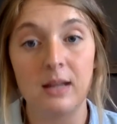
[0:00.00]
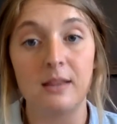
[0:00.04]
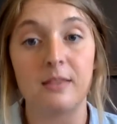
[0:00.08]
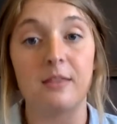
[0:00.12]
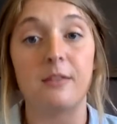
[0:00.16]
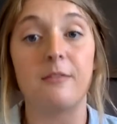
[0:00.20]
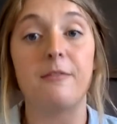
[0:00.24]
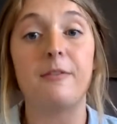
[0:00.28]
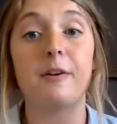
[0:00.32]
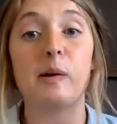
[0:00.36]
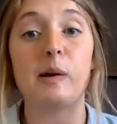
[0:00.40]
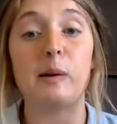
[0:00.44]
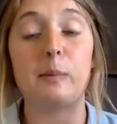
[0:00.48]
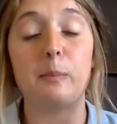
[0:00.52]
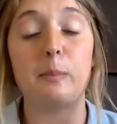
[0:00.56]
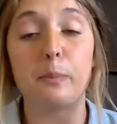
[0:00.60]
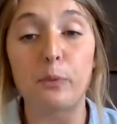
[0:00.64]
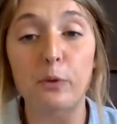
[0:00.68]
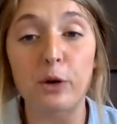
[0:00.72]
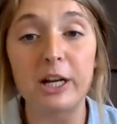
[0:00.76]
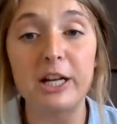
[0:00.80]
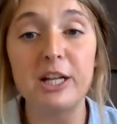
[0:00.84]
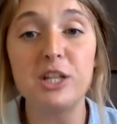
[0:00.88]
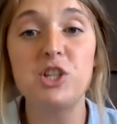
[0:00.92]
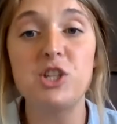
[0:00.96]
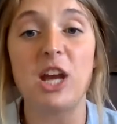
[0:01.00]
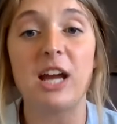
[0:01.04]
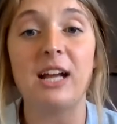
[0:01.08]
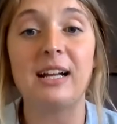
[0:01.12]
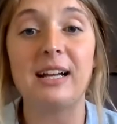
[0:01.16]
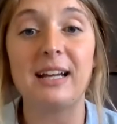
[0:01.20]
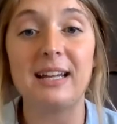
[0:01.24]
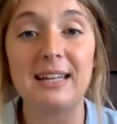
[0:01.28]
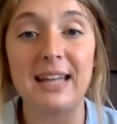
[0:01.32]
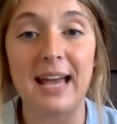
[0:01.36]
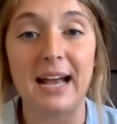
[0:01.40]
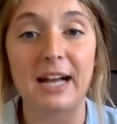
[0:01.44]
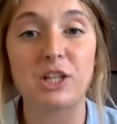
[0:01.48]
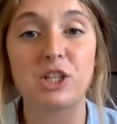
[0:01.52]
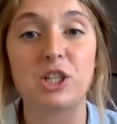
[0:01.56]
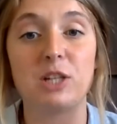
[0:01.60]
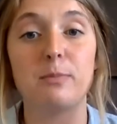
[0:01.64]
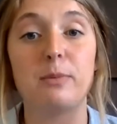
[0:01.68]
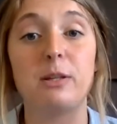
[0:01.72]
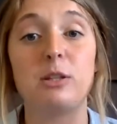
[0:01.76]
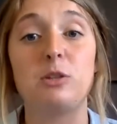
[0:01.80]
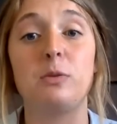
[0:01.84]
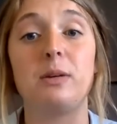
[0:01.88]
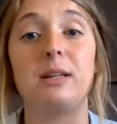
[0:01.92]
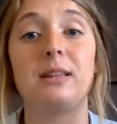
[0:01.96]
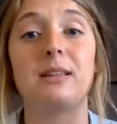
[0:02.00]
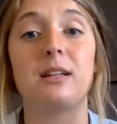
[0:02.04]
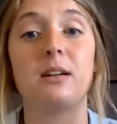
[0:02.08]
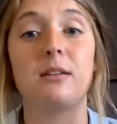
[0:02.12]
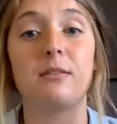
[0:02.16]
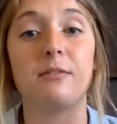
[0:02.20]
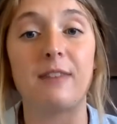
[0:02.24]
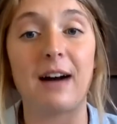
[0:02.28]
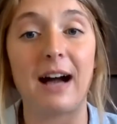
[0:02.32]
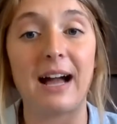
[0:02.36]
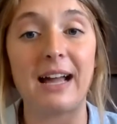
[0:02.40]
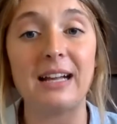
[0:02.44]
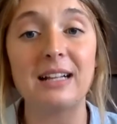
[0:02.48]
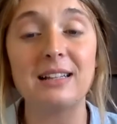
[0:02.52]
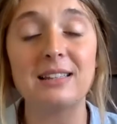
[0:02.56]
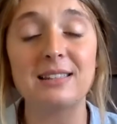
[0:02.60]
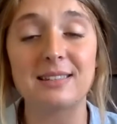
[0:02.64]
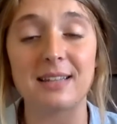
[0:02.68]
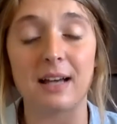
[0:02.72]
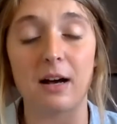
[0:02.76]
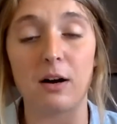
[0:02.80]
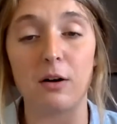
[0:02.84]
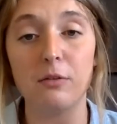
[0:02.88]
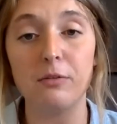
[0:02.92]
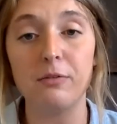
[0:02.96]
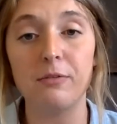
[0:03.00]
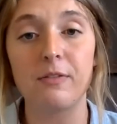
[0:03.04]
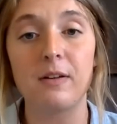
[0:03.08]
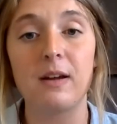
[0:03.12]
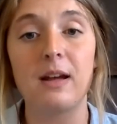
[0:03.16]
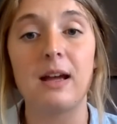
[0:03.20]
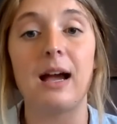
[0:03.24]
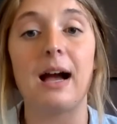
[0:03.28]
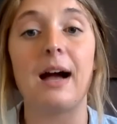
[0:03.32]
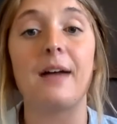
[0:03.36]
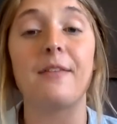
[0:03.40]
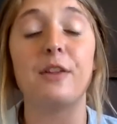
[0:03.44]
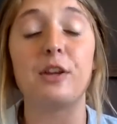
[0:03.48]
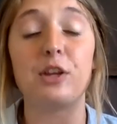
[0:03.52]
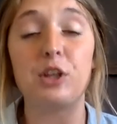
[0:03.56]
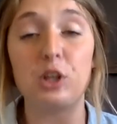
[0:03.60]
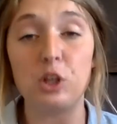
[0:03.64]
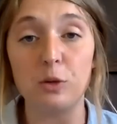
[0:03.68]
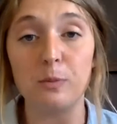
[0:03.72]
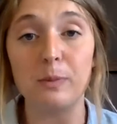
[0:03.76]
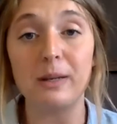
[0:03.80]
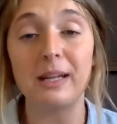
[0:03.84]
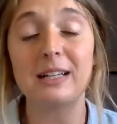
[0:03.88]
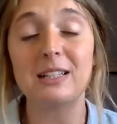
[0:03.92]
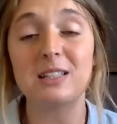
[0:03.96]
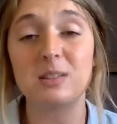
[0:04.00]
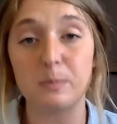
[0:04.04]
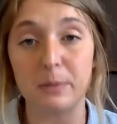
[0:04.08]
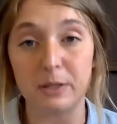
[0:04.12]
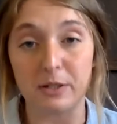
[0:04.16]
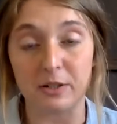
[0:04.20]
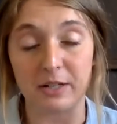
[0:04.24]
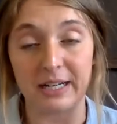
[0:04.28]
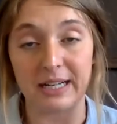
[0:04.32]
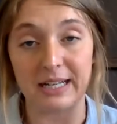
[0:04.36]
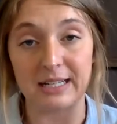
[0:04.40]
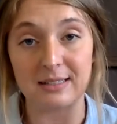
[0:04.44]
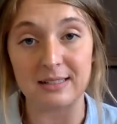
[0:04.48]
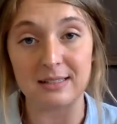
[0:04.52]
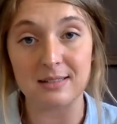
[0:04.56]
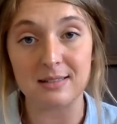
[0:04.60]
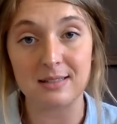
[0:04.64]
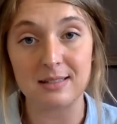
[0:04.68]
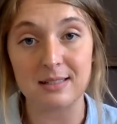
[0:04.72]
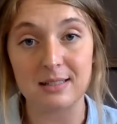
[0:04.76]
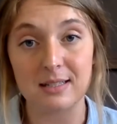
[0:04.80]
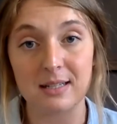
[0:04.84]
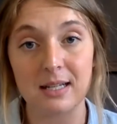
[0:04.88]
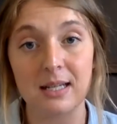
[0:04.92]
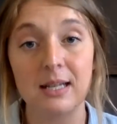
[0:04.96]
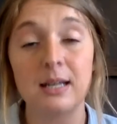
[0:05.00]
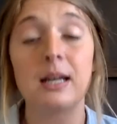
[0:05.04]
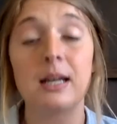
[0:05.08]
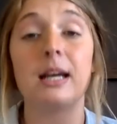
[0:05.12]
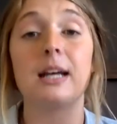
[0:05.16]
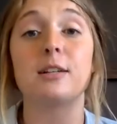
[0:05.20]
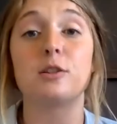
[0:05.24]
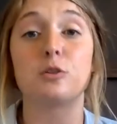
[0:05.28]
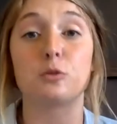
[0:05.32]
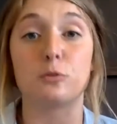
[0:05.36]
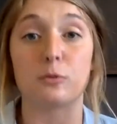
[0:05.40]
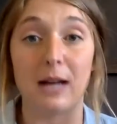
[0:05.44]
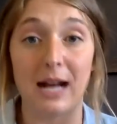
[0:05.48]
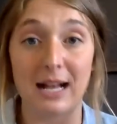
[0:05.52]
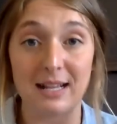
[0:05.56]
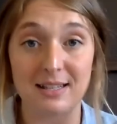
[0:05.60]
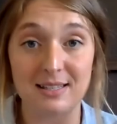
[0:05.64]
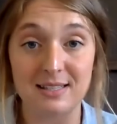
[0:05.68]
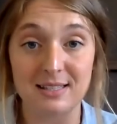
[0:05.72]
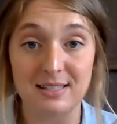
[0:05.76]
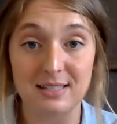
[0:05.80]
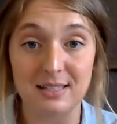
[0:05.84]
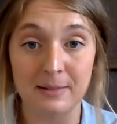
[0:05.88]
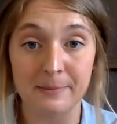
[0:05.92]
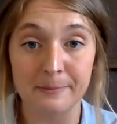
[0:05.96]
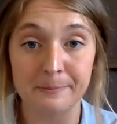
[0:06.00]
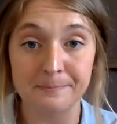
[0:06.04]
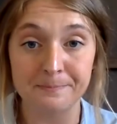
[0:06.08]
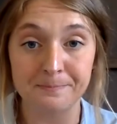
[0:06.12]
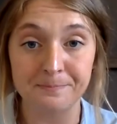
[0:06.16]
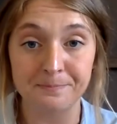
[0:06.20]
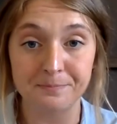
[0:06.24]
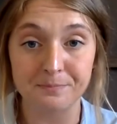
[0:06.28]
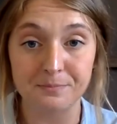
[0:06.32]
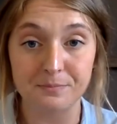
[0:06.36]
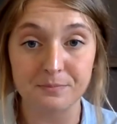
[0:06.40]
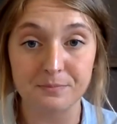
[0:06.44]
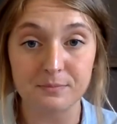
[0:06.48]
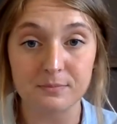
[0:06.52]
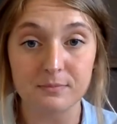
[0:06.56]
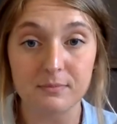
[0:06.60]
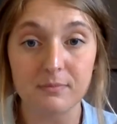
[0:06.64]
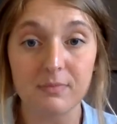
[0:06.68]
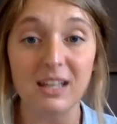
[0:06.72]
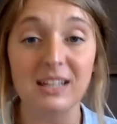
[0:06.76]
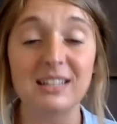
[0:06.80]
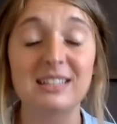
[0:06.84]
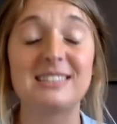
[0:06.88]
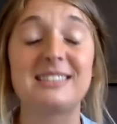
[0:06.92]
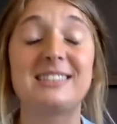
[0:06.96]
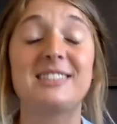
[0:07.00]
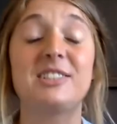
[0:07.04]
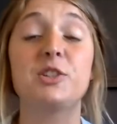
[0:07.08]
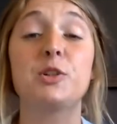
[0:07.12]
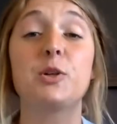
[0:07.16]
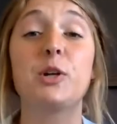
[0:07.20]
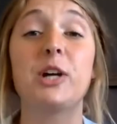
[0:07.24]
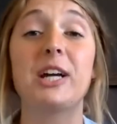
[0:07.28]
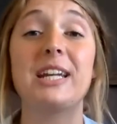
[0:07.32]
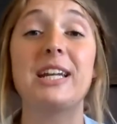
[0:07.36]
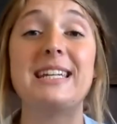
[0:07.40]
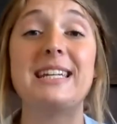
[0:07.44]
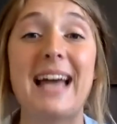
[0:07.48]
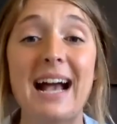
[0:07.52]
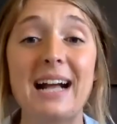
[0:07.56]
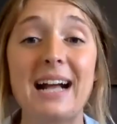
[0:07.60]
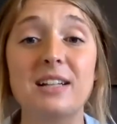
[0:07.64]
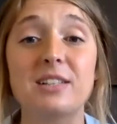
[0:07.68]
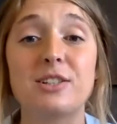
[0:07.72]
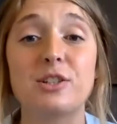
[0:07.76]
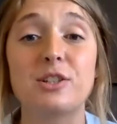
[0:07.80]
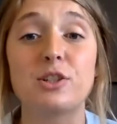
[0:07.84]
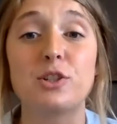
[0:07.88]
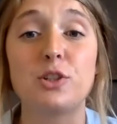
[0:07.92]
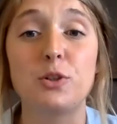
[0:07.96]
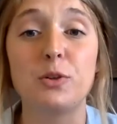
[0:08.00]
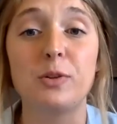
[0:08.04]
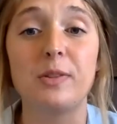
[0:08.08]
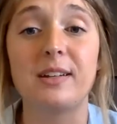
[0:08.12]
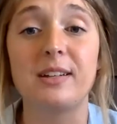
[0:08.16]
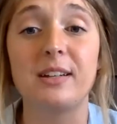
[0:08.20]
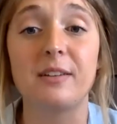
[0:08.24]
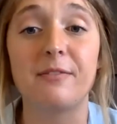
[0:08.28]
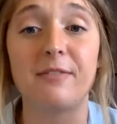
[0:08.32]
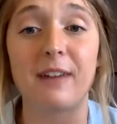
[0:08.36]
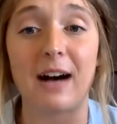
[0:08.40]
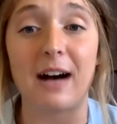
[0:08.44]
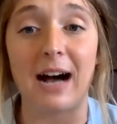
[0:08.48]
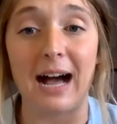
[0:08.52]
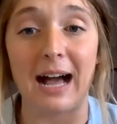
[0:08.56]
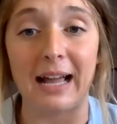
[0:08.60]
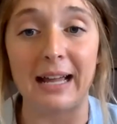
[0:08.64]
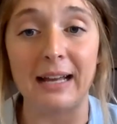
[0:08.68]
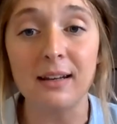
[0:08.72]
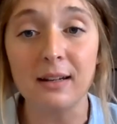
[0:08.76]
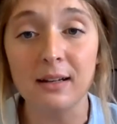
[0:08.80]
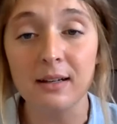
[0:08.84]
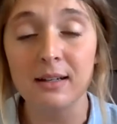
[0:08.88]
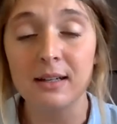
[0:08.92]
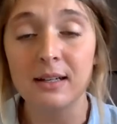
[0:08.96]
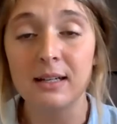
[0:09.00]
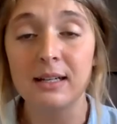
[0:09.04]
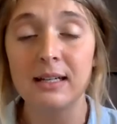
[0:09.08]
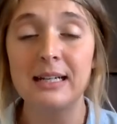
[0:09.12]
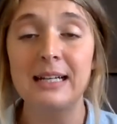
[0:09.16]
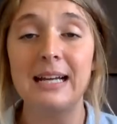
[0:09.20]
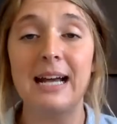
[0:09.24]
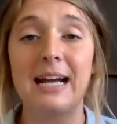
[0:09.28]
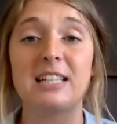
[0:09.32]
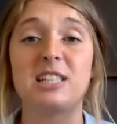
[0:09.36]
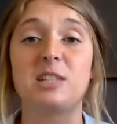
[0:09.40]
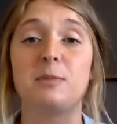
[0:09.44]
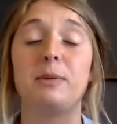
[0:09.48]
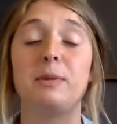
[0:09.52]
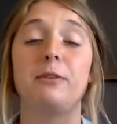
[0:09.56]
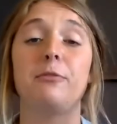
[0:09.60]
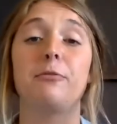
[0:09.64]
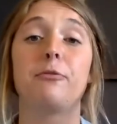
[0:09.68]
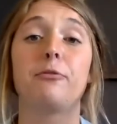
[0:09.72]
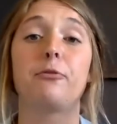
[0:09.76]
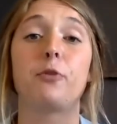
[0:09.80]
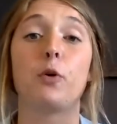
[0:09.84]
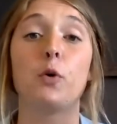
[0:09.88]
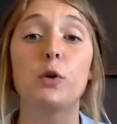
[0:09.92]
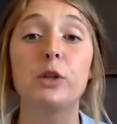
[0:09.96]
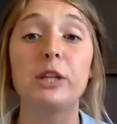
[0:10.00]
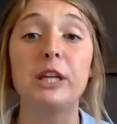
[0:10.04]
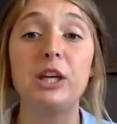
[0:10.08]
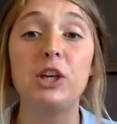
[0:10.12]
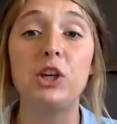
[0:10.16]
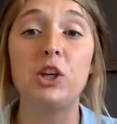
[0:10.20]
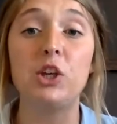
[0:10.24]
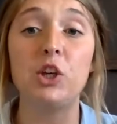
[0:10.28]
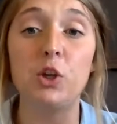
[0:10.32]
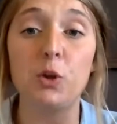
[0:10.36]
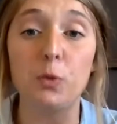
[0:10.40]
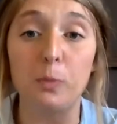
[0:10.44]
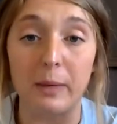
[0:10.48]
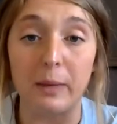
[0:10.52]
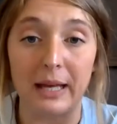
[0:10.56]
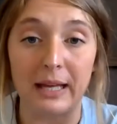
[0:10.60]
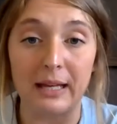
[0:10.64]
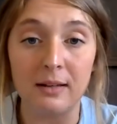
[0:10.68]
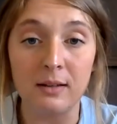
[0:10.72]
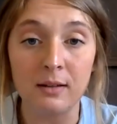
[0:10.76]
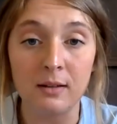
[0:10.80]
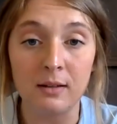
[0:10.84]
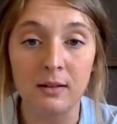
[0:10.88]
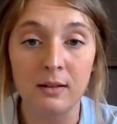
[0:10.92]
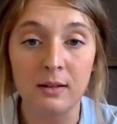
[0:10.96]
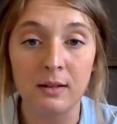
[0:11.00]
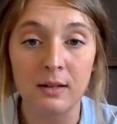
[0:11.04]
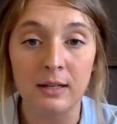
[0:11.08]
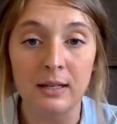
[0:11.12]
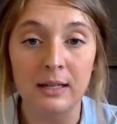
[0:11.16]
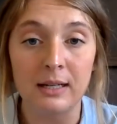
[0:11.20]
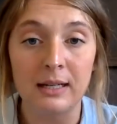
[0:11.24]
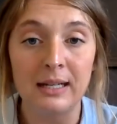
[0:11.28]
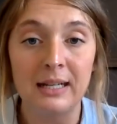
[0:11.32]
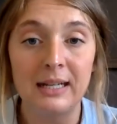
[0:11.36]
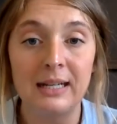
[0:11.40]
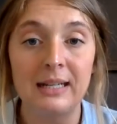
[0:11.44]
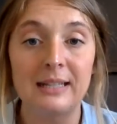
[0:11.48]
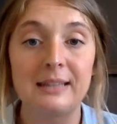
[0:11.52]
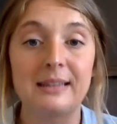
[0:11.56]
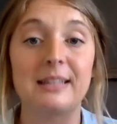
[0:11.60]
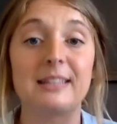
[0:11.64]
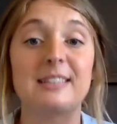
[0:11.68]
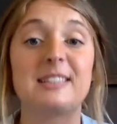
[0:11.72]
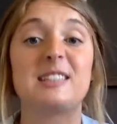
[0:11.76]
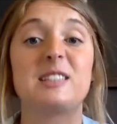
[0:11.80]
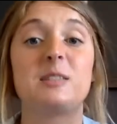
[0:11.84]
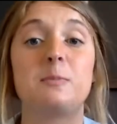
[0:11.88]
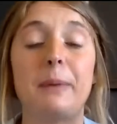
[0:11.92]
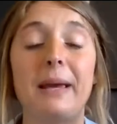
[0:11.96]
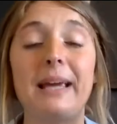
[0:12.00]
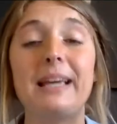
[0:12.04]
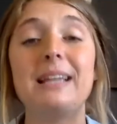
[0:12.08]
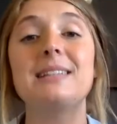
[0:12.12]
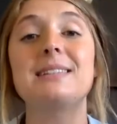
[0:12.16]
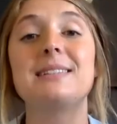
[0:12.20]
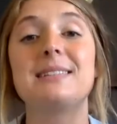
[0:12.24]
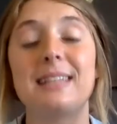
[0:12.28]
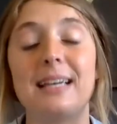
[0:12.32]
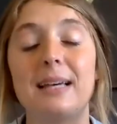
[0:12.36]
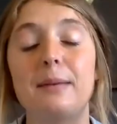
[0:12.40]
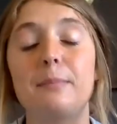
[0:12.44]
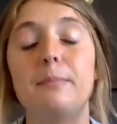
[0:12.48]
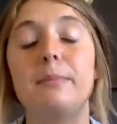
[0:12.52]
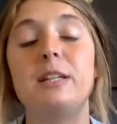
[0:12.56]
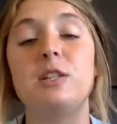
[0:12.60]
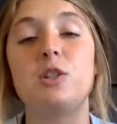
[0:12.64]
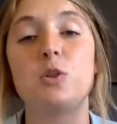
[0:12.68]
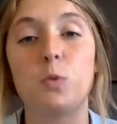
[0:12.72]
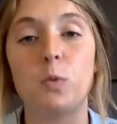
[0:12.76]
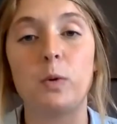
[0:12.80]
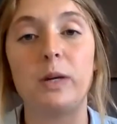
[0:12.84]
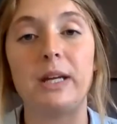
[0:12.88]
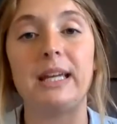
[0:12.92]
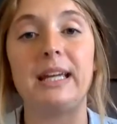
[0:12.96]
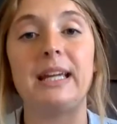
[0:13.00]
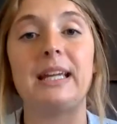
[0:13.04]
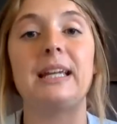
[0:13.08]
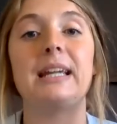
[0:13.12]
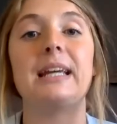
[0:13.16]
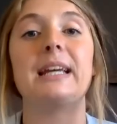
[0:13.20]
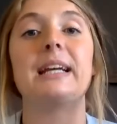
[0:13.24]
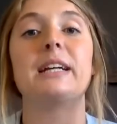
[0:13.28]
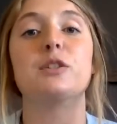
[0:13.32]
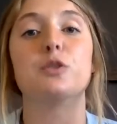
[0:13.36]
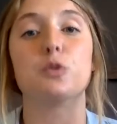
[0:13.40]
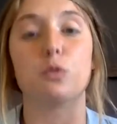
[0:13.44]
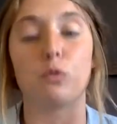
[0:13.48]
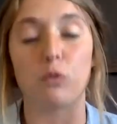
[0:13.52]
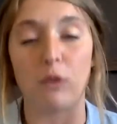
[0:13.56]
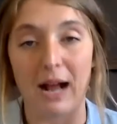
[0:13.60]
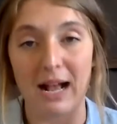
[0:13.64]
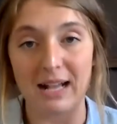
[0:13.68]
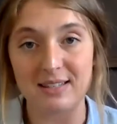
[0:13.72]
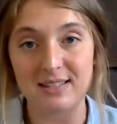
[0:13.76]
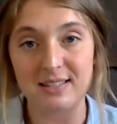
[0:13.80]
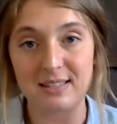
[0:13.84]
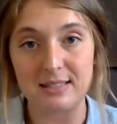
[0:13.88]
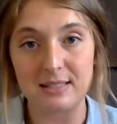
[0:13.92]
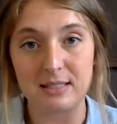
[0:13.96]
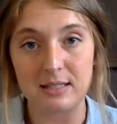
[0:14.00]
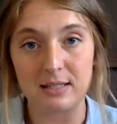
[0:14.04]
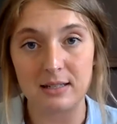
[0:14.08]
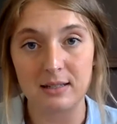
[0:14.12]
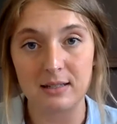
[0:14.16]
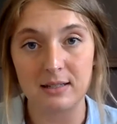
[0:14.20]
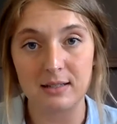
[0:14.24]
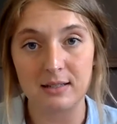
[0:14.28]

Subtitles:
The very bridge and connection between the divine itself and the human experience is rest. To connect to the divine and to be fully human, the space in between is rest.